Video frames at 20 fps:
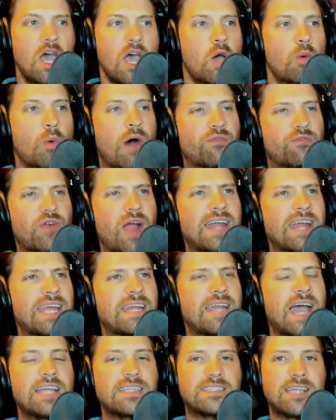While Friday
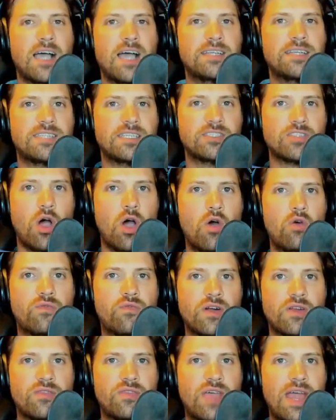Night Tights is
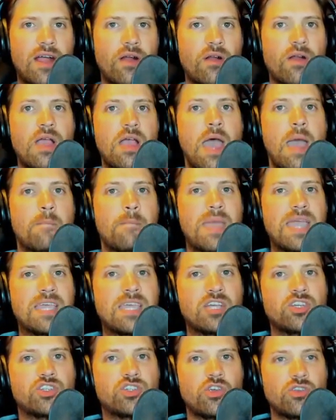over there
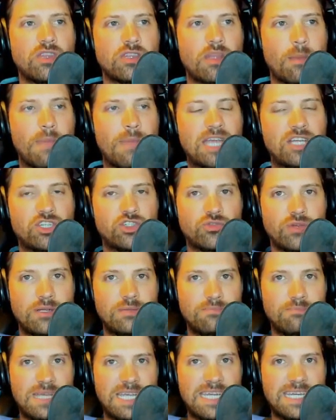making sure that the
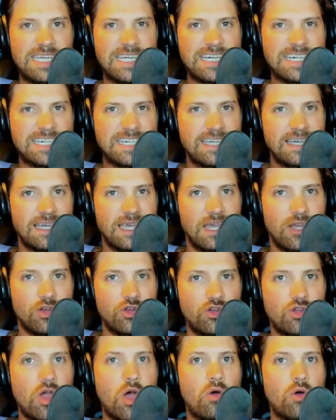mainstream media
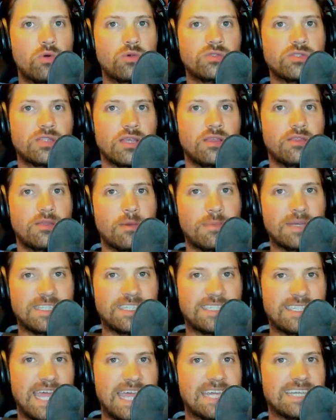knows the
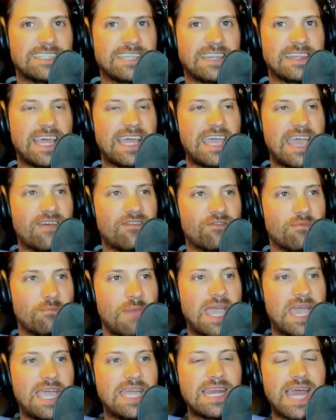mistakes that they have
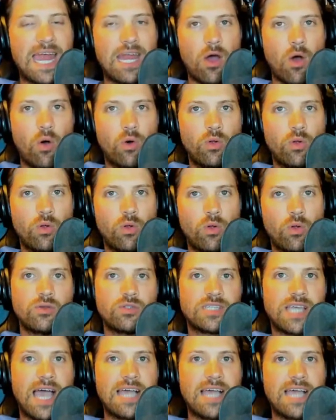made and holding
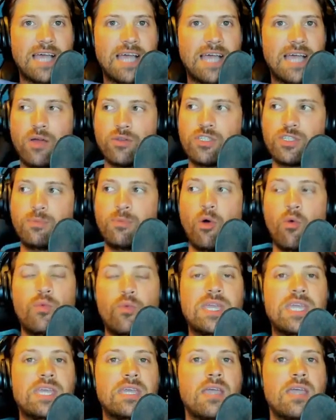those guys accountable,
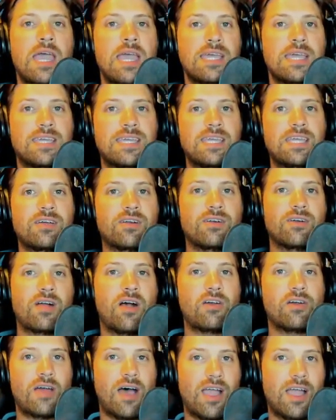we here
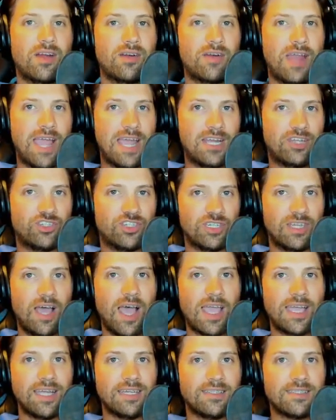on Iron Age
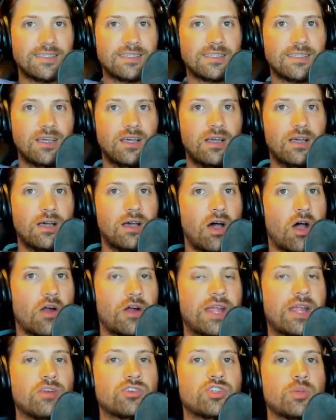Nights are
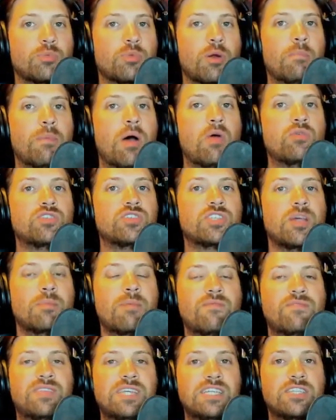here to promote some
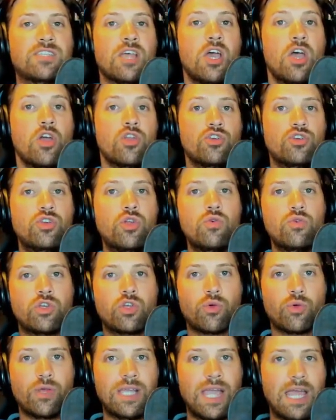of these new
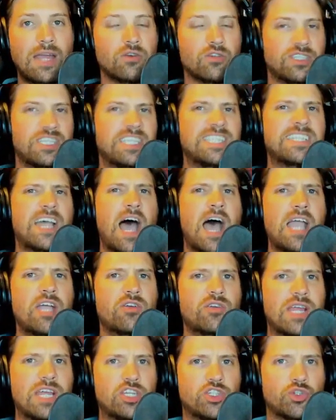creators, these
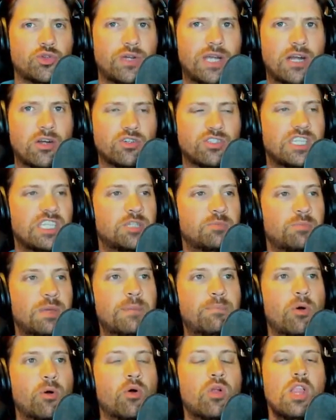Iron Age creators, these
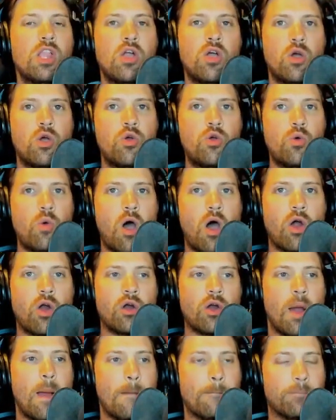people who
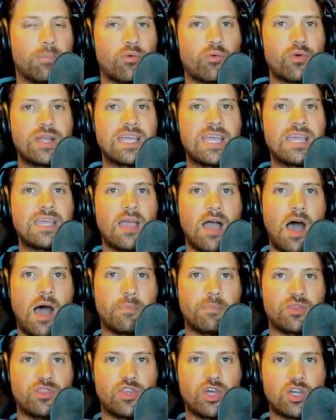are bringing
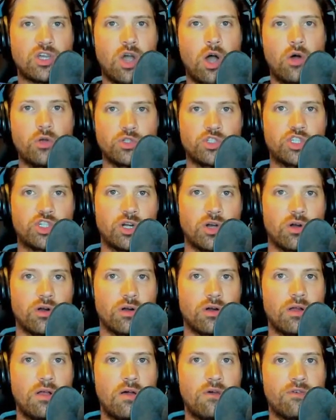up the
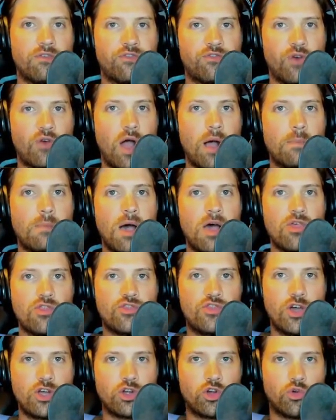culture from
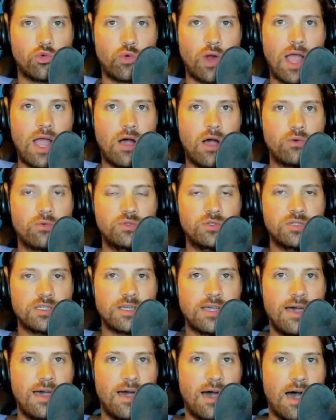the ground
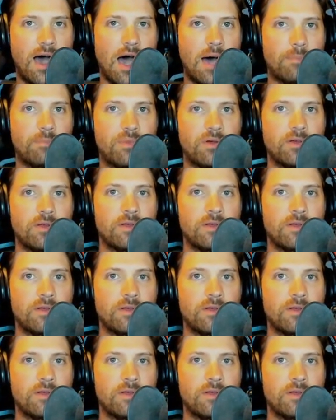up.